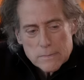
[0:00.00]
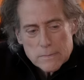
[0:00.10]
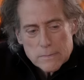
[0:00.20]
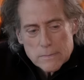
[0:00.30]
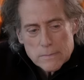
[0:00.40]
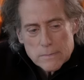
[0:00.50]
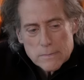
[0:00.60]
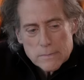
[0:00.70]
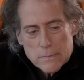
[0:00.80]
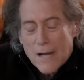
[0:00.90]
mushrooms, right?
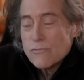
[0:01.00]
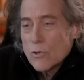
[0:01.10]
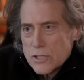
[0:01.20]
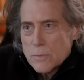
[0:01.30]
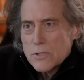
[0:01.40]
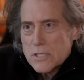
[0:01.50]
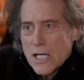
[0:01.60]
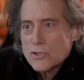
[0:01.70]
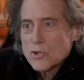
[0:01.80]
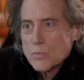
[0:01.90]
I've lost a
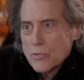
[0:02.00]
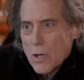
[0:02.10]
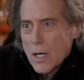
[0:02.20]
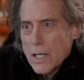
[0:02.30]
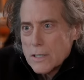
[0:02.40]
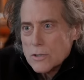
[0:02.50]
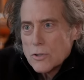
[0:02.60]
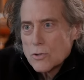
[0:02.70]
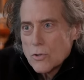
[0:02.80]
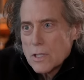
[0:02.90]
potential bride, and you're
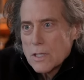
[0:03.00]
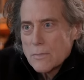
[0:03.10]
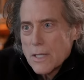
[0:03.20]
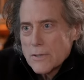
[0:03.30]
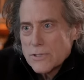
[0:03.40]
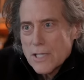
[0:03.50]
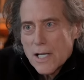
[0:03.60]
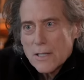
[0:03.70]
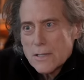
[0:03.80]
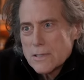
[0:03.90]
talking about salad.